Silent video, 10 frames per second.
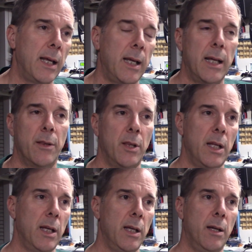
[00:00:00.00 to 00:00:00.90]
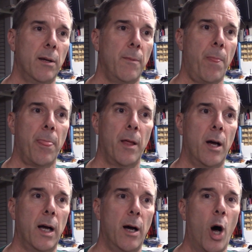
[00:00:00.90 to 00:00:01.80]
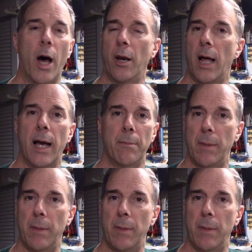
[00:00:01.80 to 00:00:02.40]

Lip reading: in the online